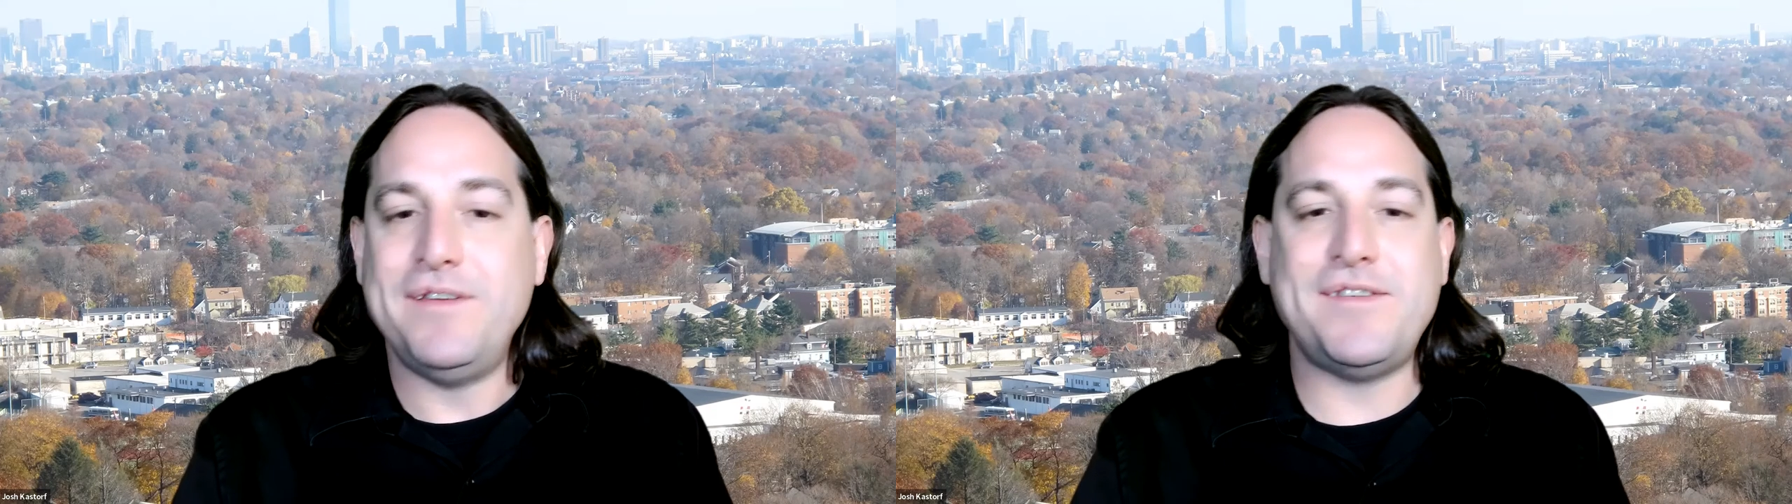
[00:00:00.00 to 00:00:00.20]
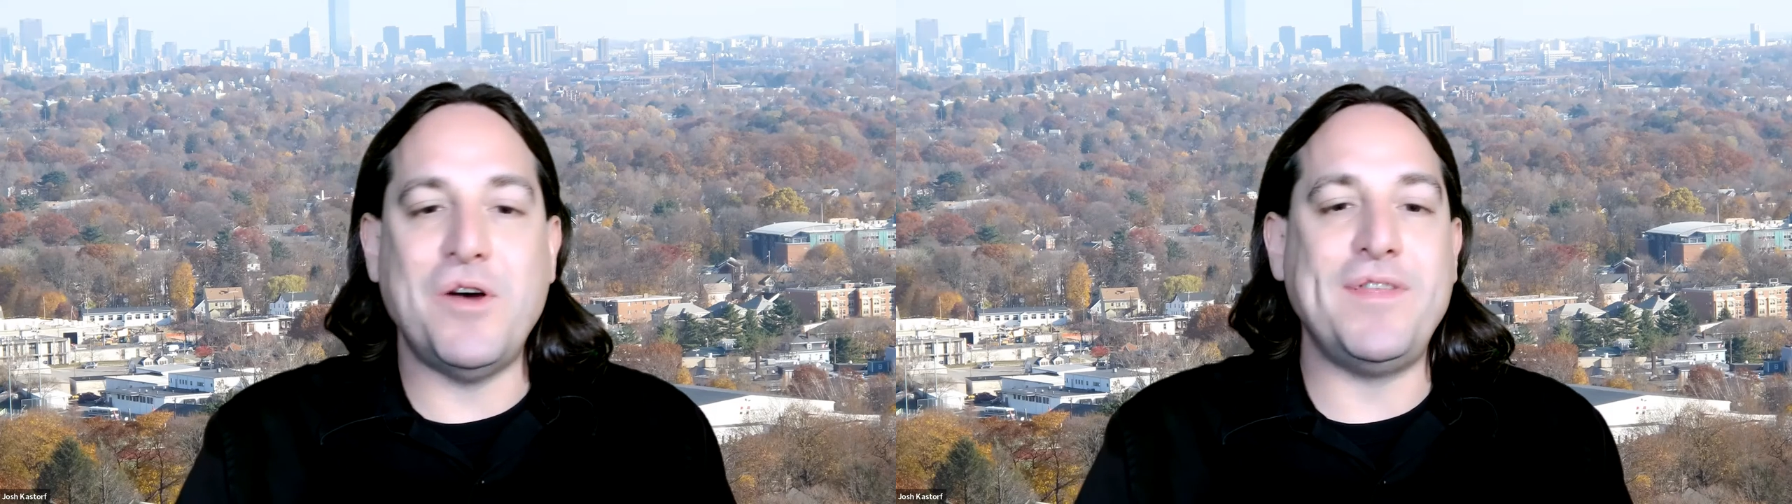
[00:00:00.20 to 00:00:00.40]

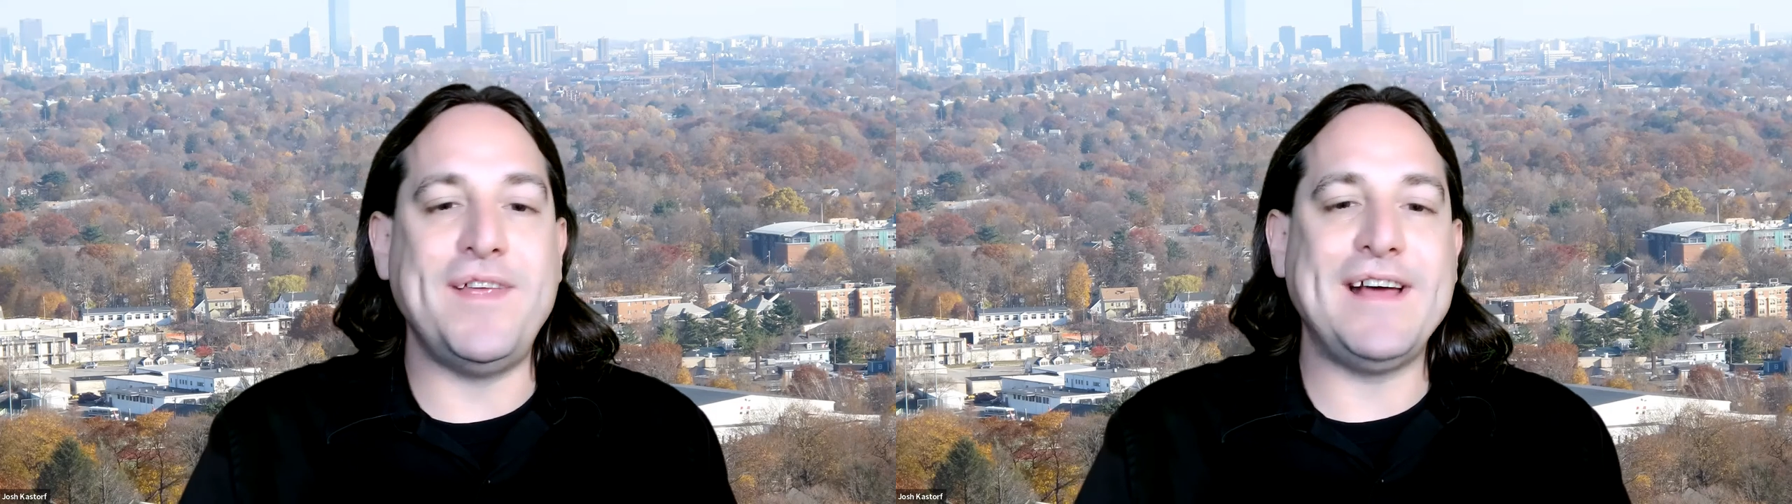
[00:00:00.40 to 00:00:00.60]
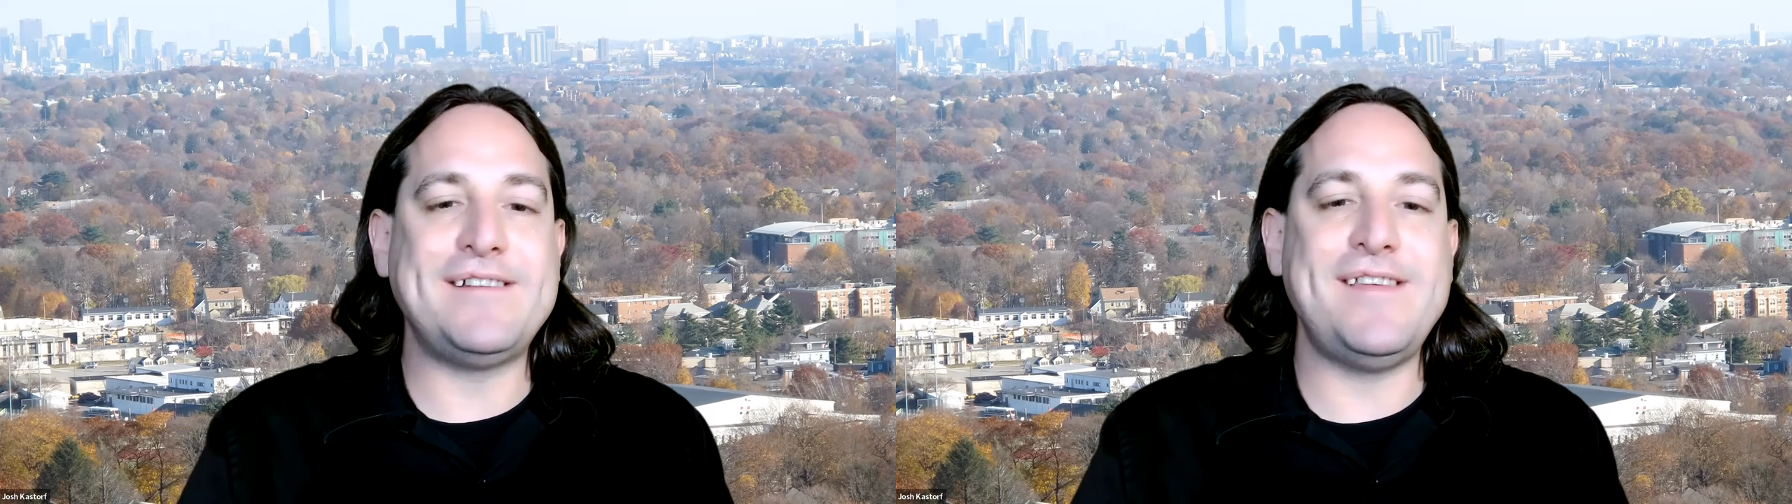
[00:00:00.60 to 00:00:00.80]
So
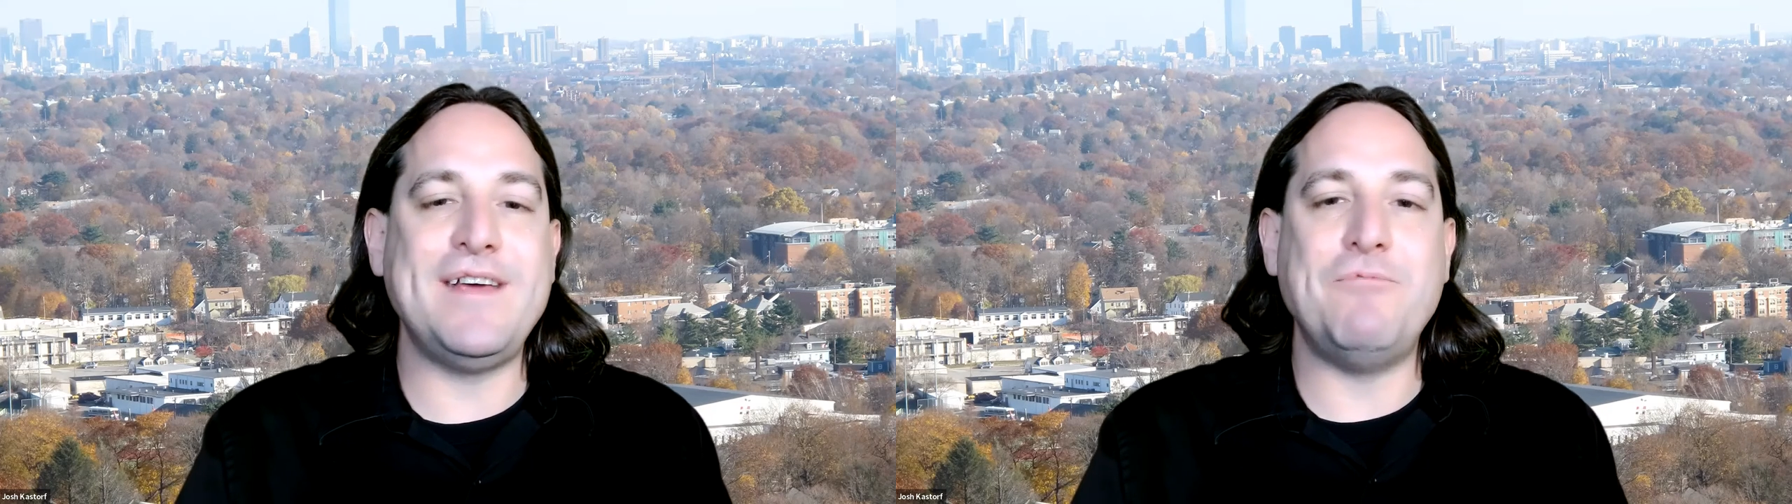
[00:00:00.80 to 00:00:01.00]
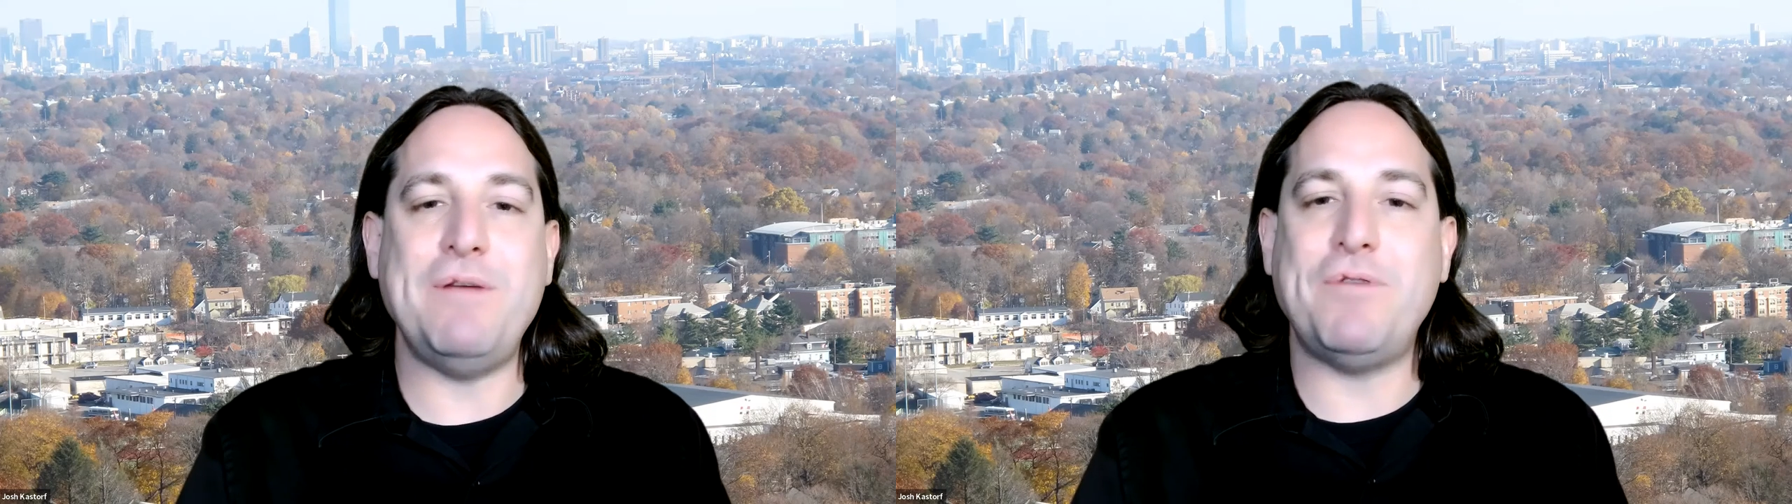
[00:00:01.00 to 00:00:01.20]
the next
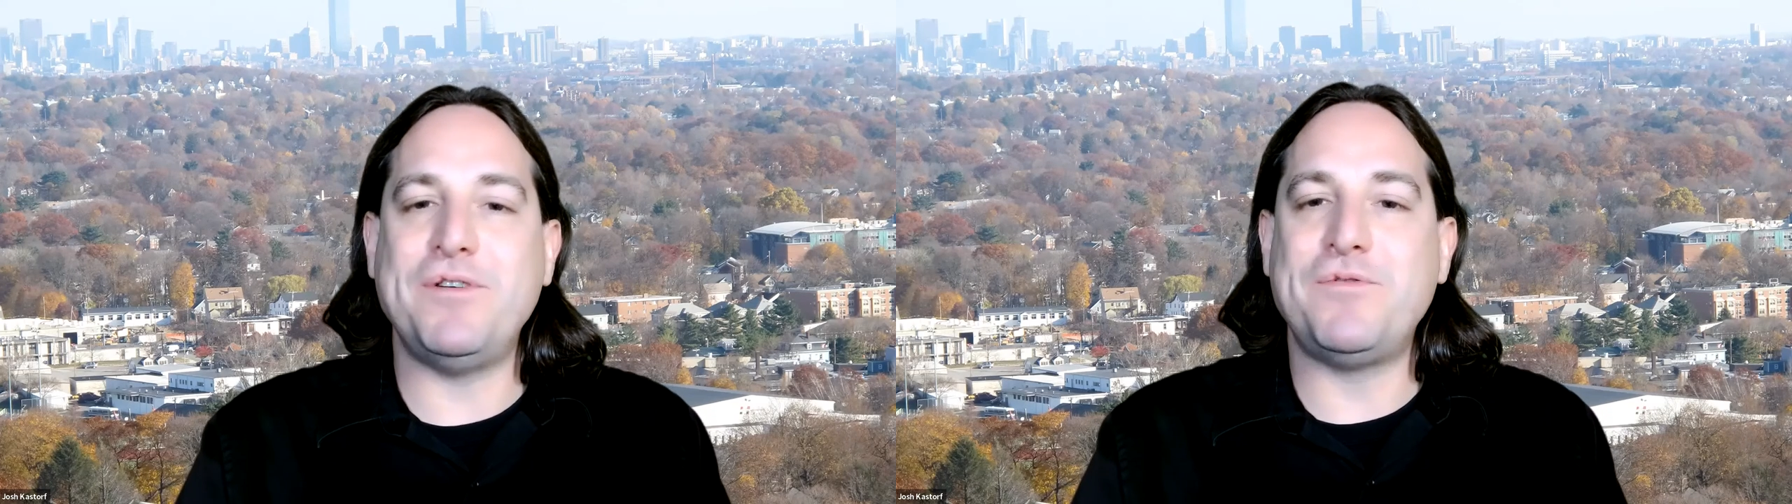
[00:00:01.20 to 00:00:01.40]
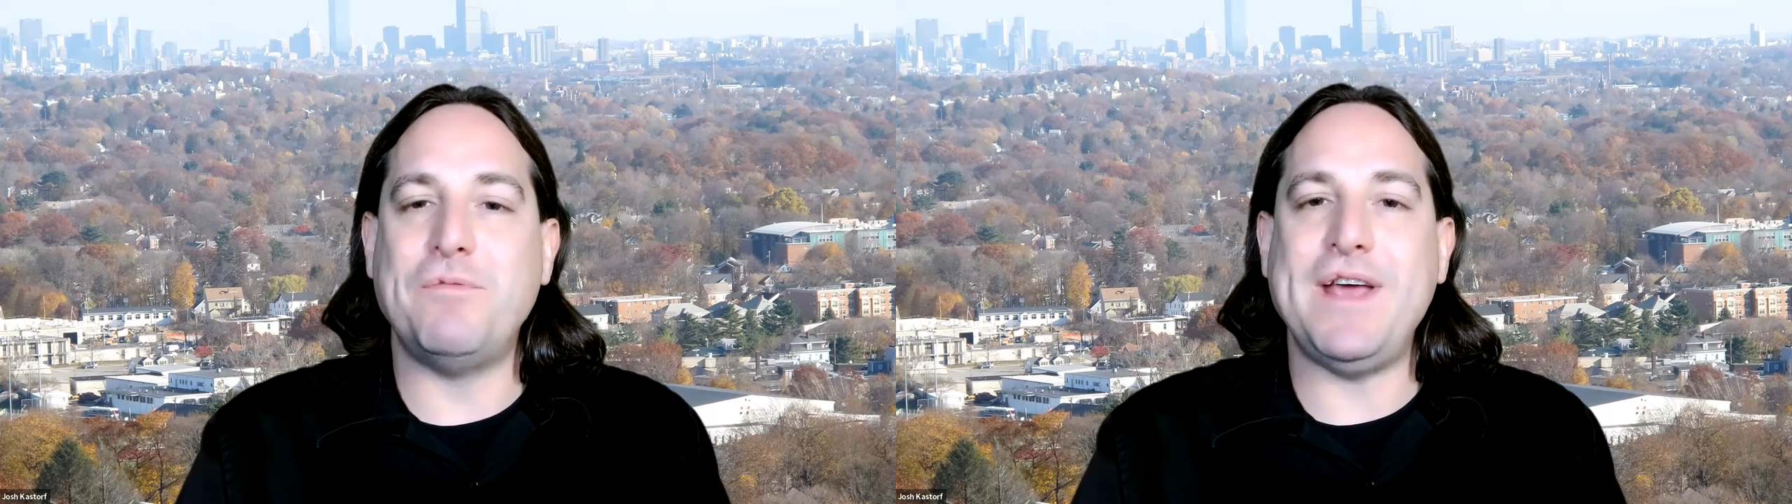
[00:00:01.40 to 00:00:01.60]
thing we post